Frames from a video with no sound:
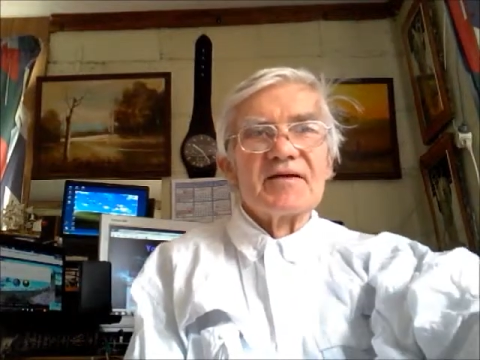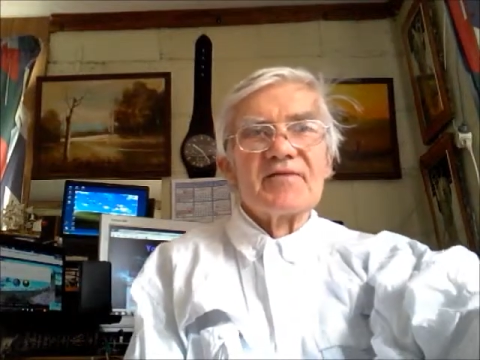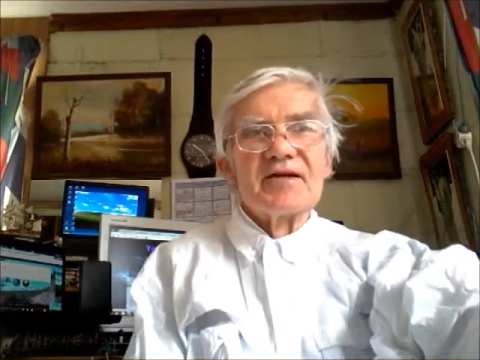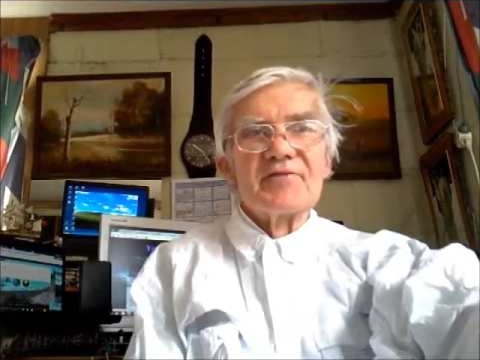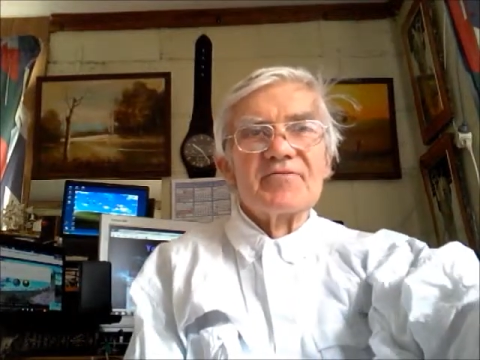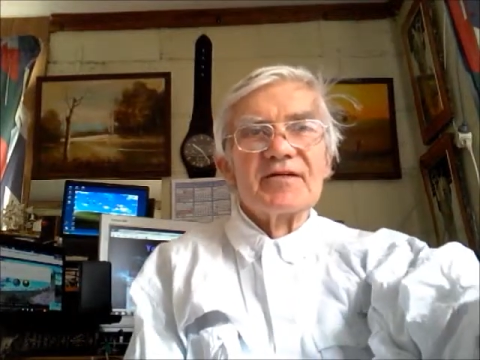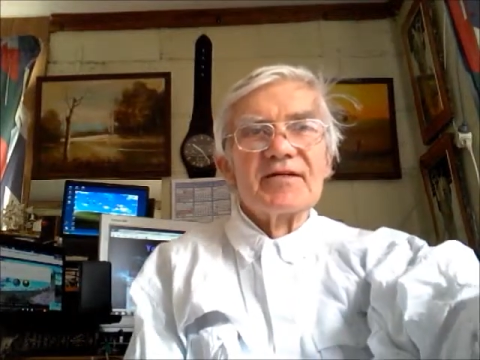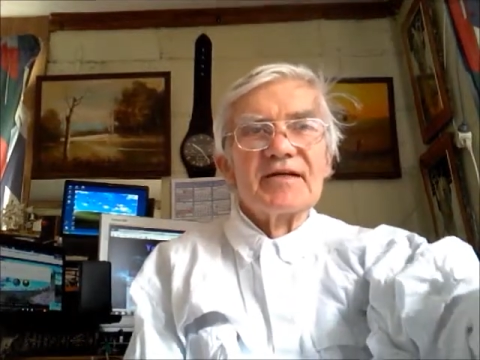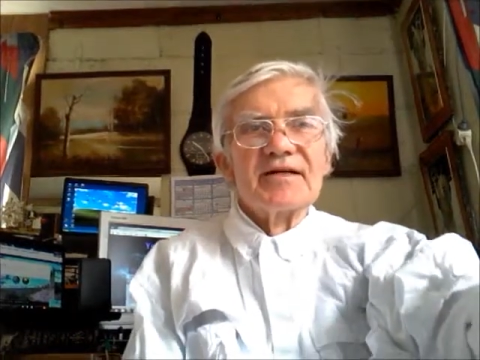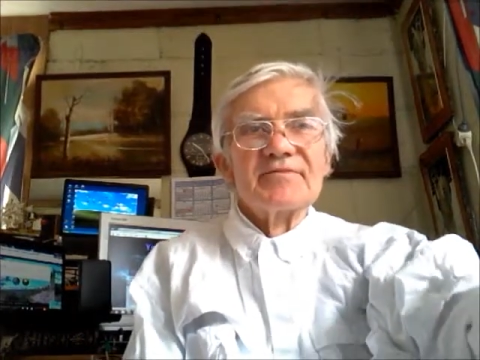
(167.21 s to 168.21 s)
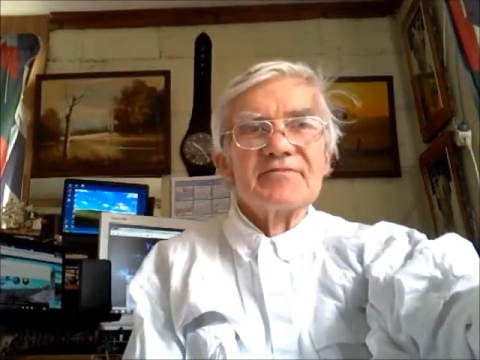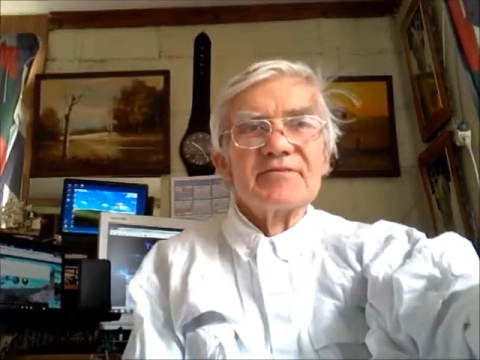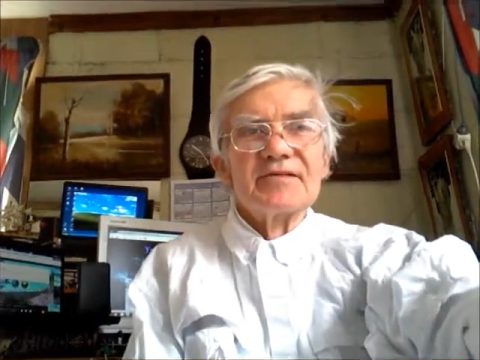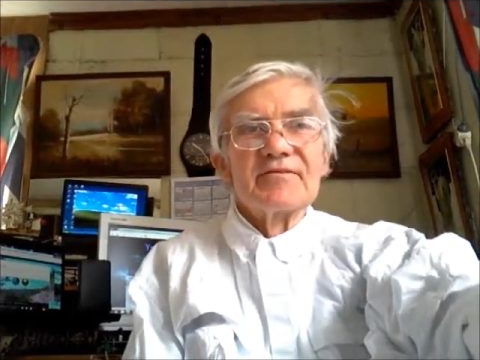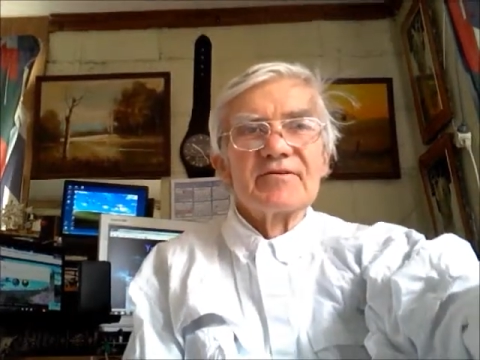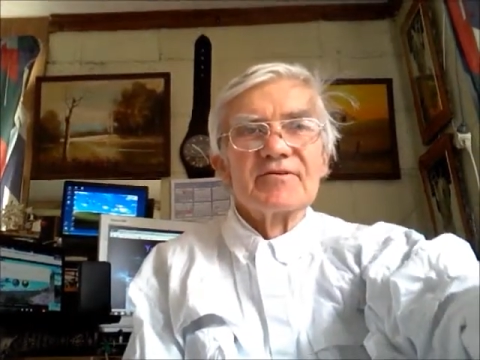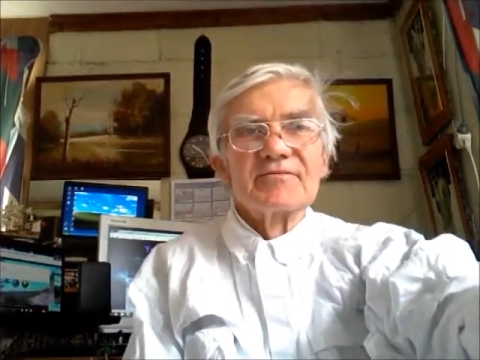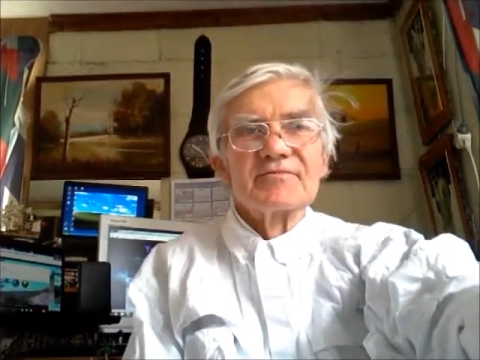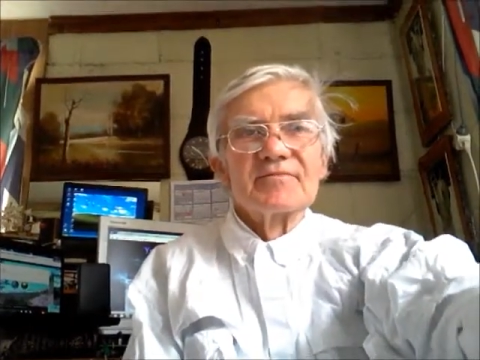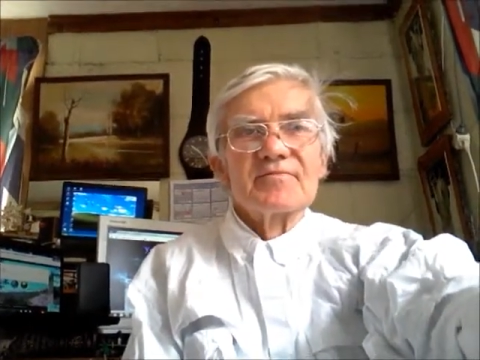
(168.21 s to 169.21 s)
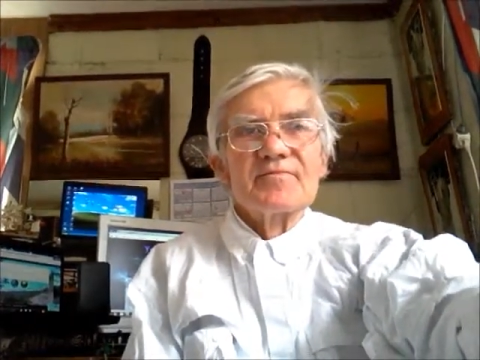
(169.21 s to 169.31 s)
Have another read, eh? We'll have a look.